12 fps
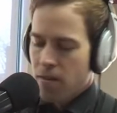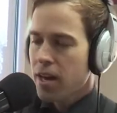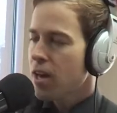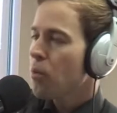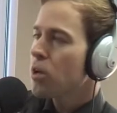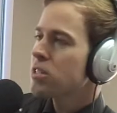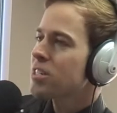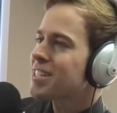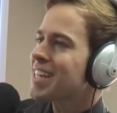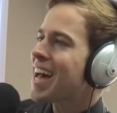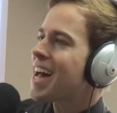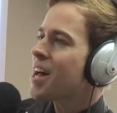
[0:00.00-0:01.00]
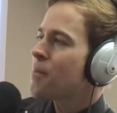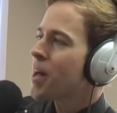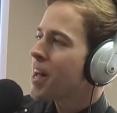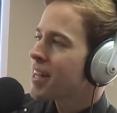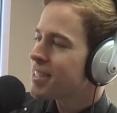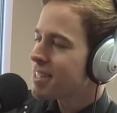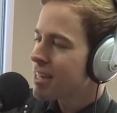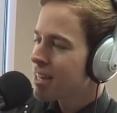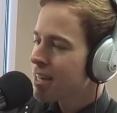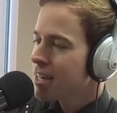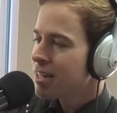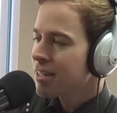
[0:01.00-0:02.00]
There was a time I
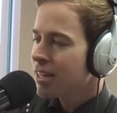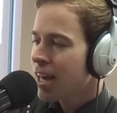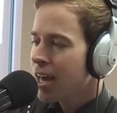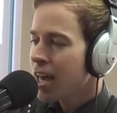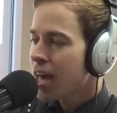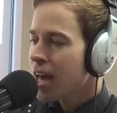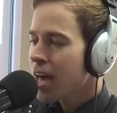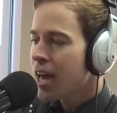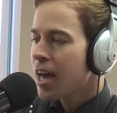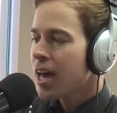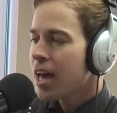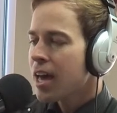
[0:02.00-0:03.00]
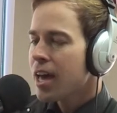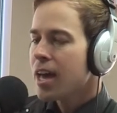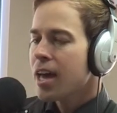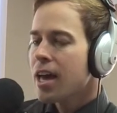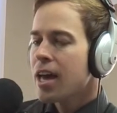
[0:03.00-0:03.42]
didn't care.